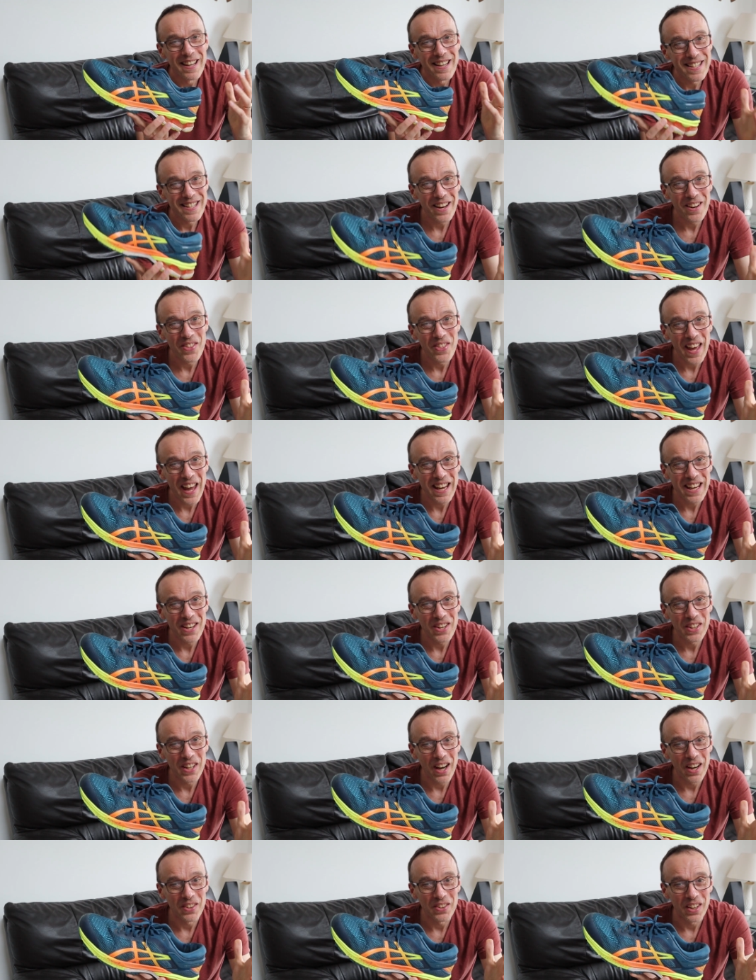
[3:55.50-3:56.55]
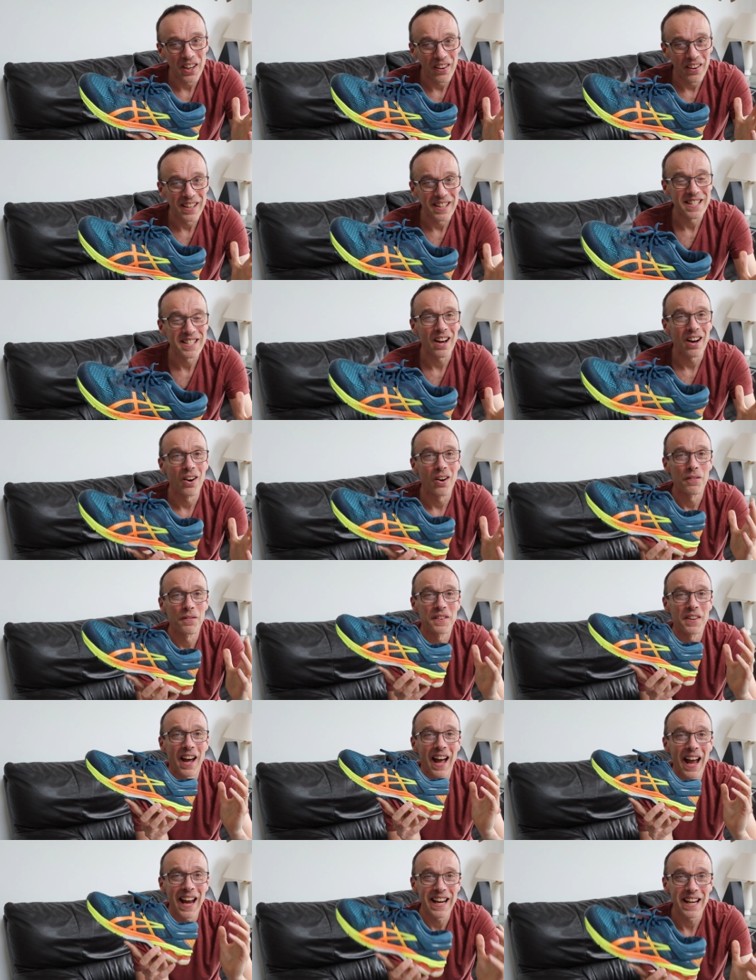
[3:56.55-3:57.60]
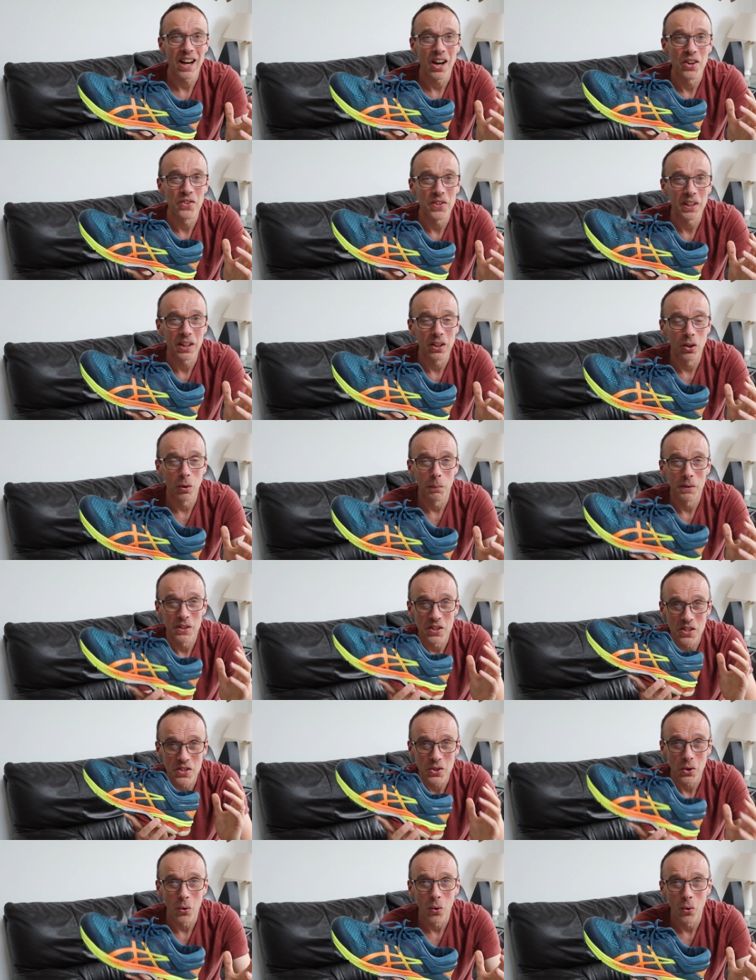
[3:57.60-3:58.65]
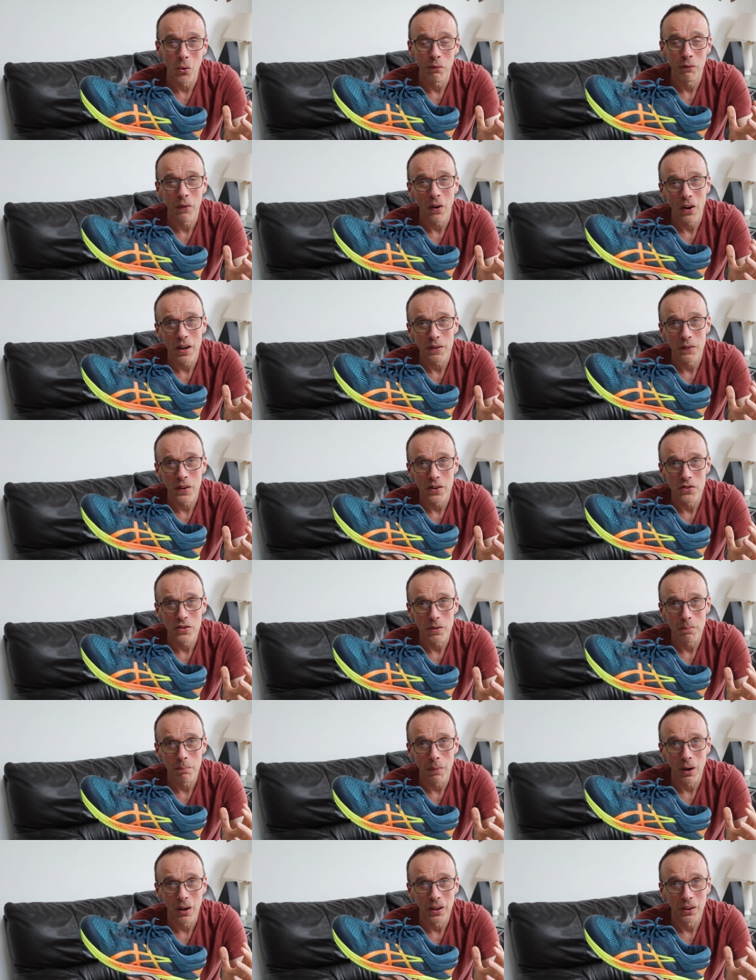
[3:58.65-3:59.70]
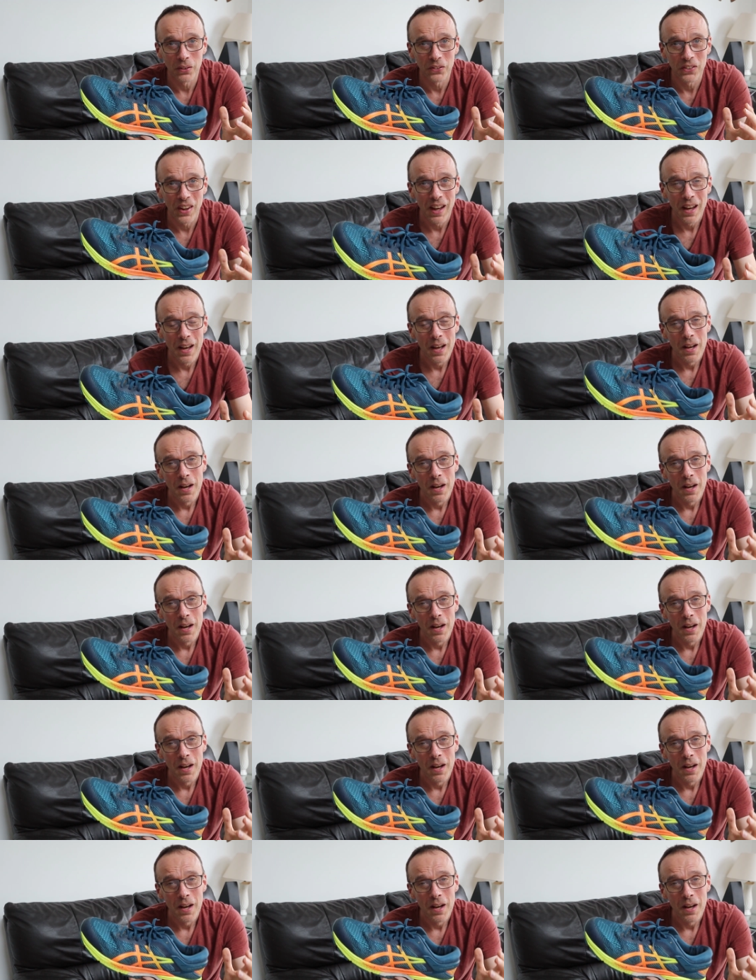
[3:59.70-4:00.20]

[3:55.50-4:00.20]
So there you go guys, after 800 kilometers or 500 miles,